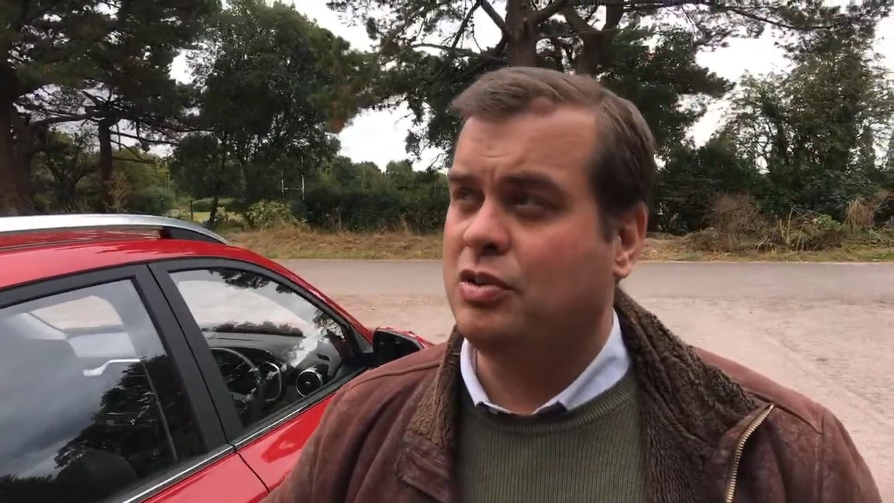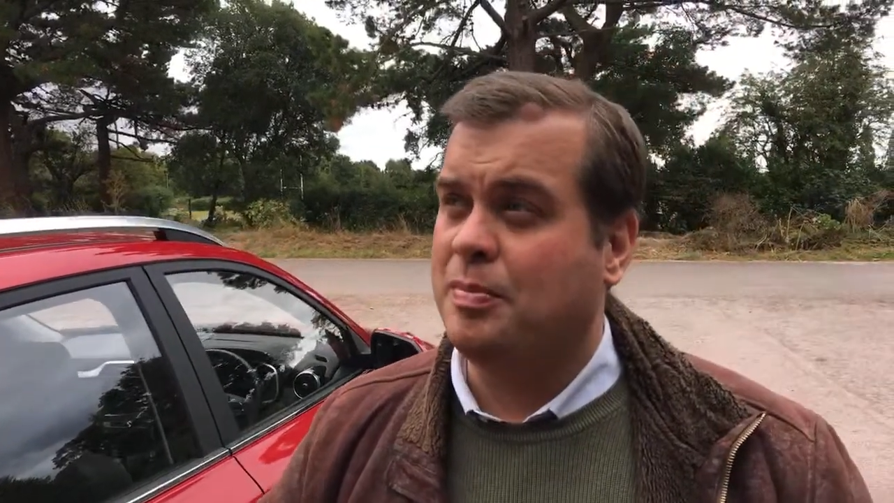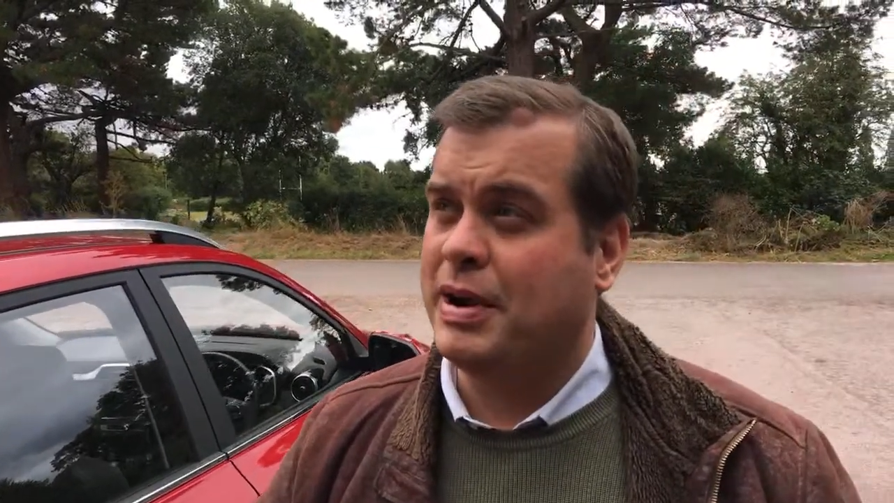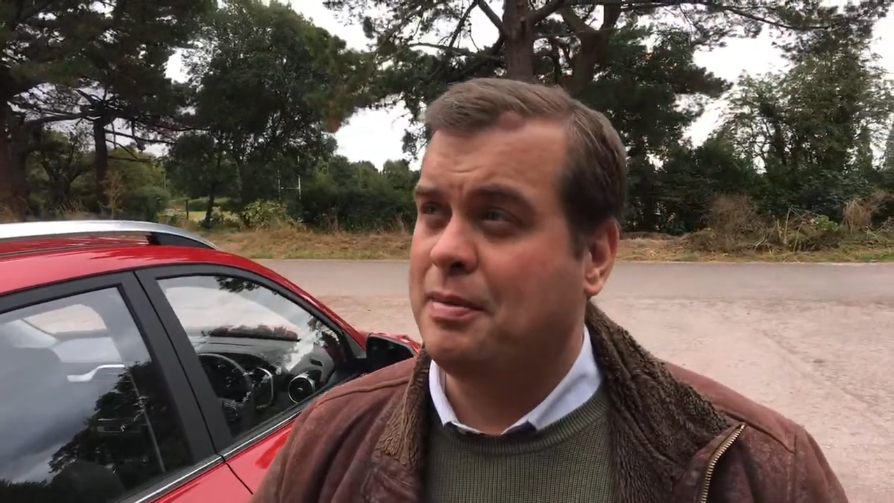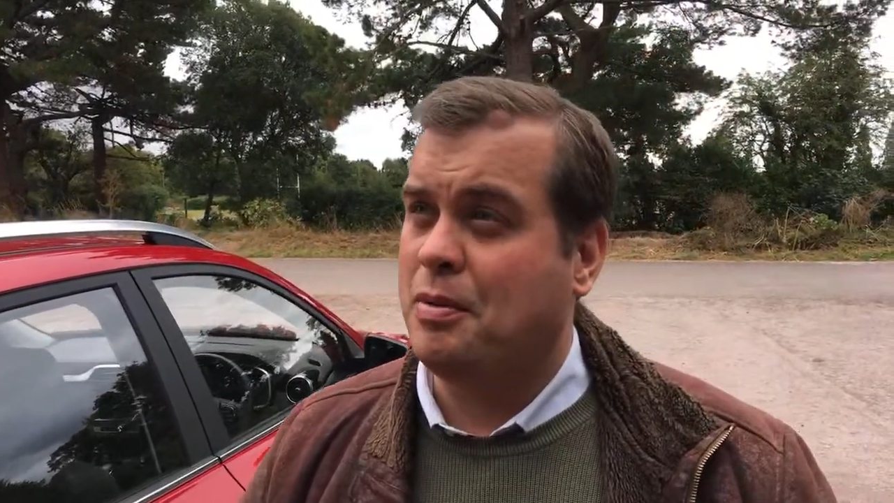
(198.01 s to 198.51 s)

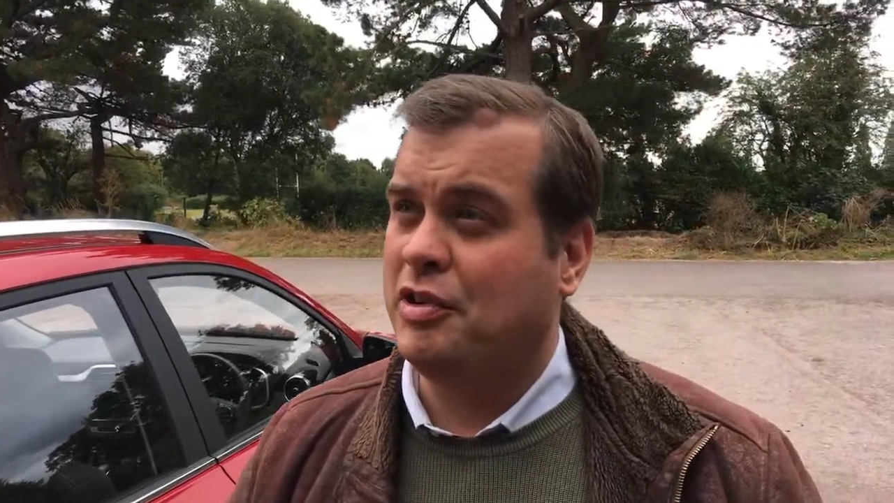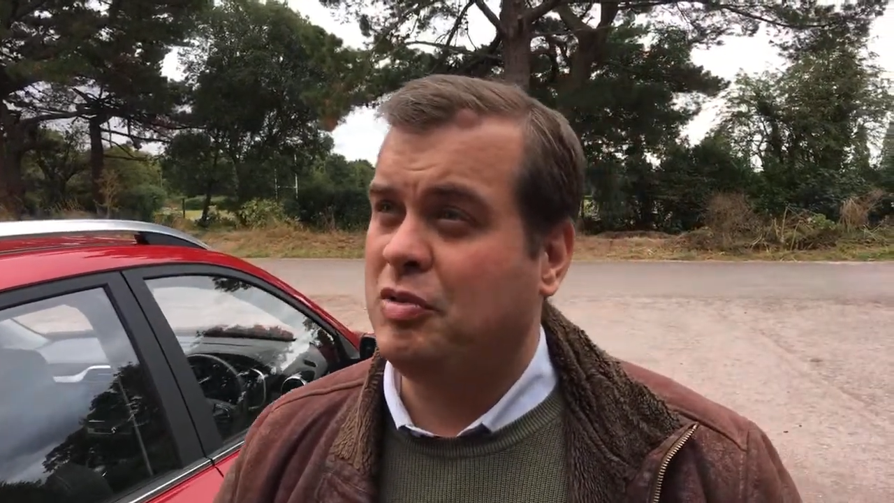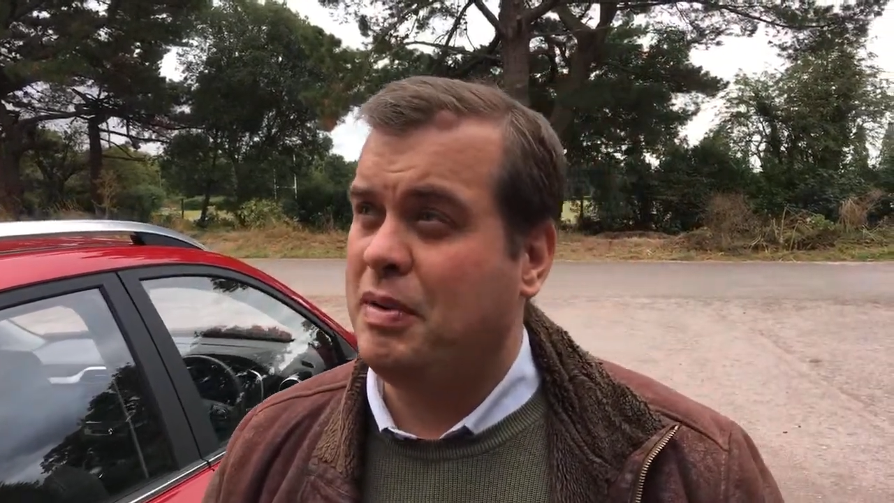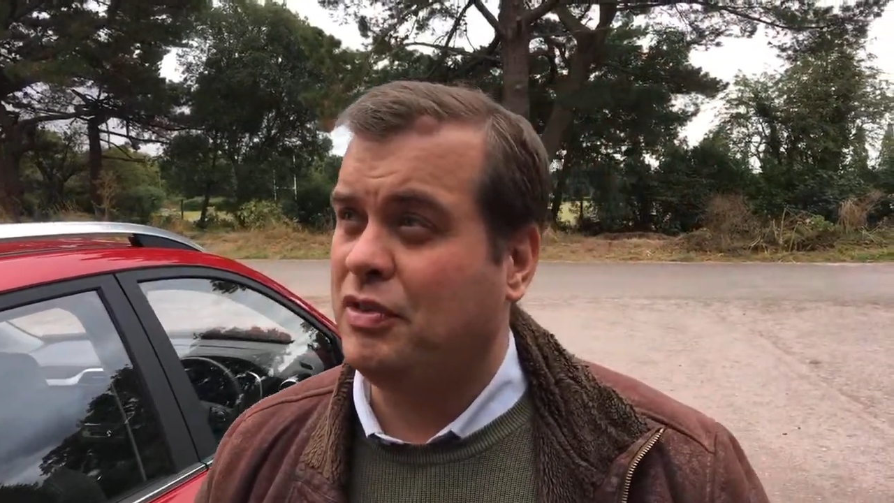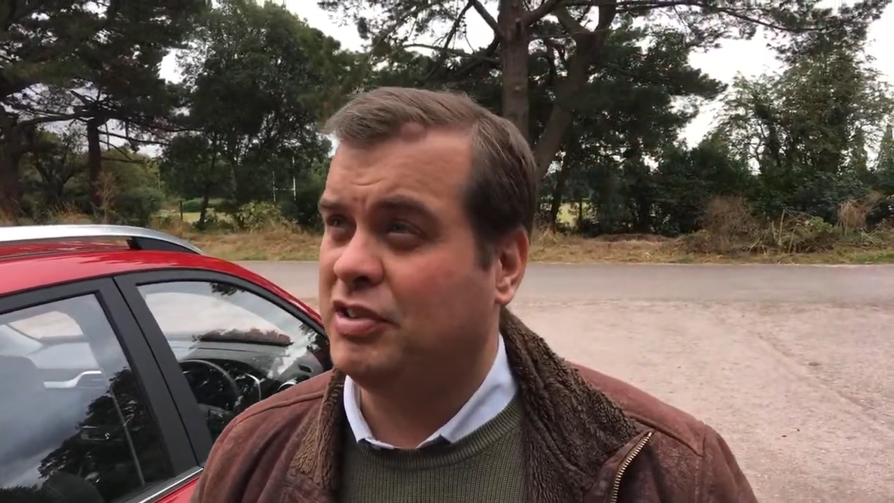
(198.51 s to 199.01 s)
comparable ones would
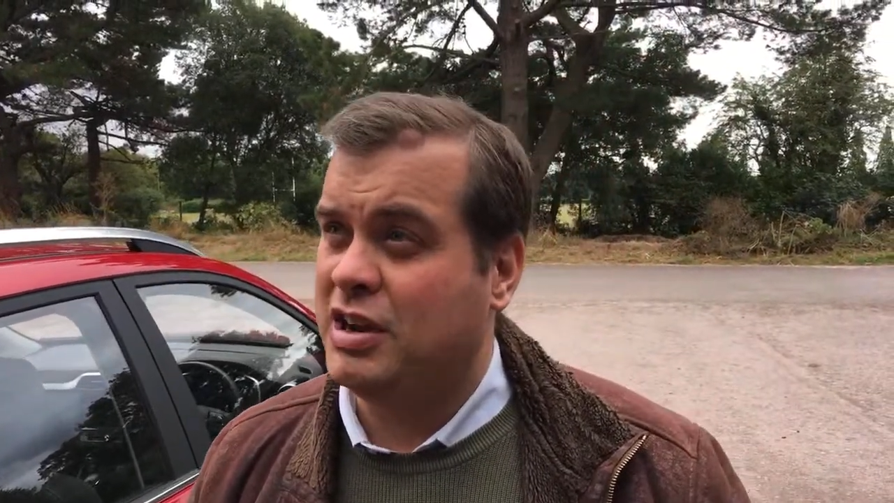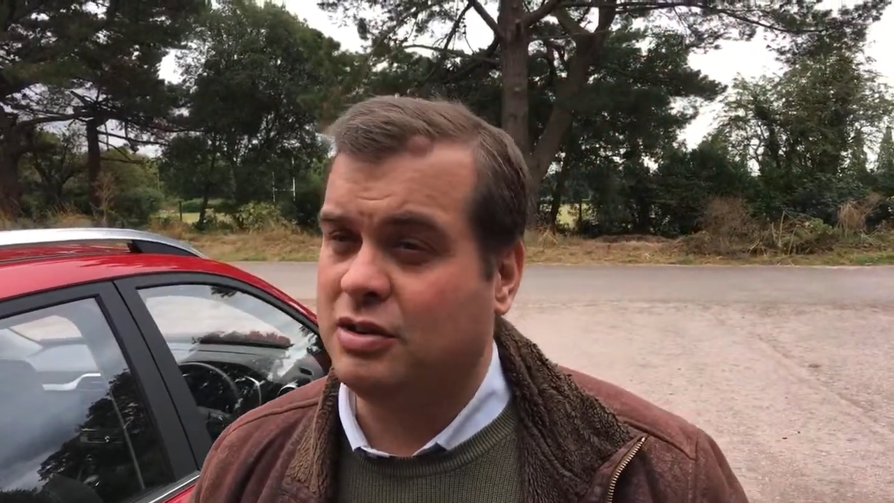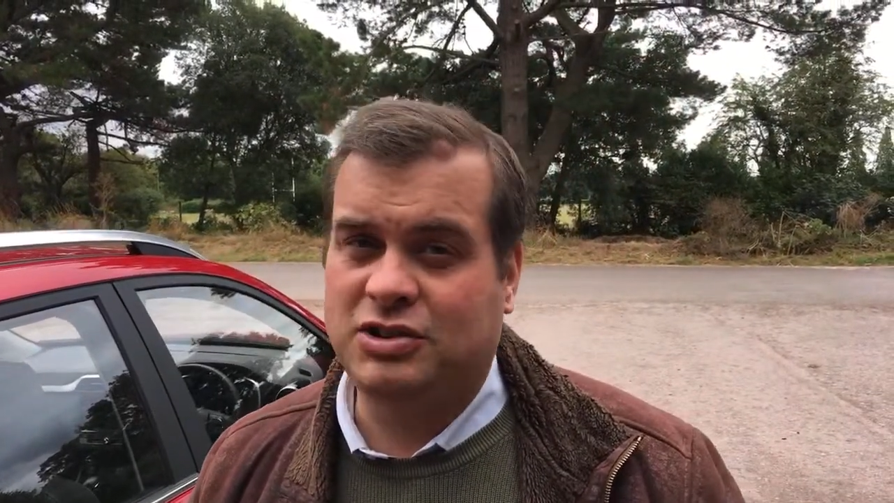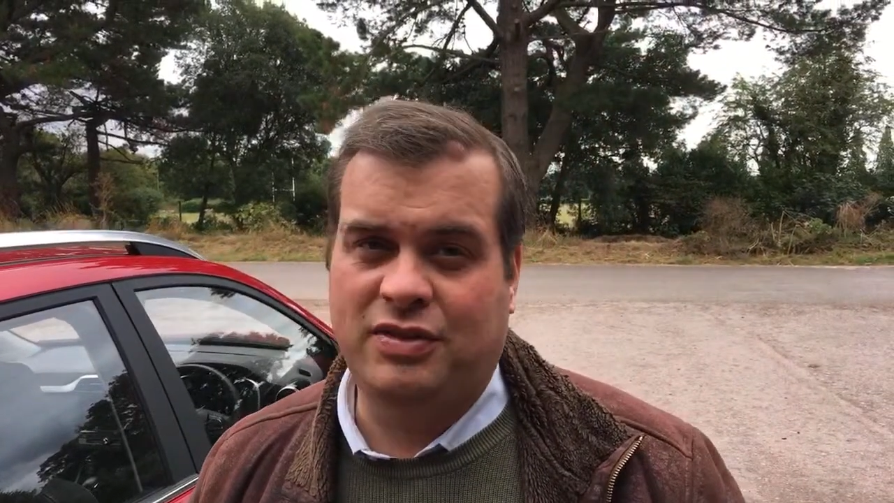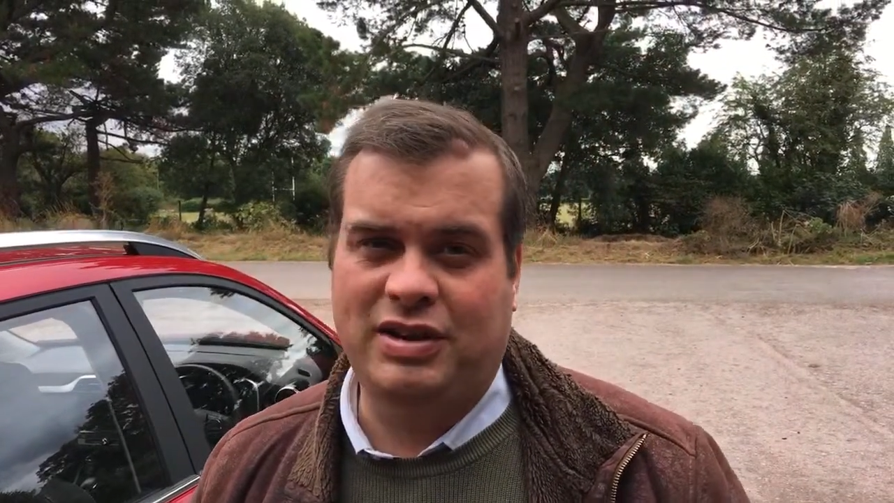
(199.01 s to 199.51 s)
be the
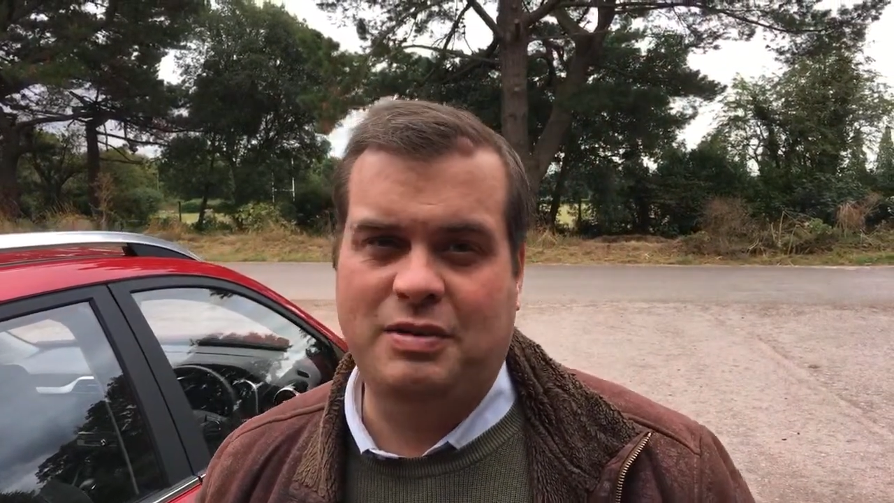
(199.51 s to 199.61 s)
Sanium Tivoli,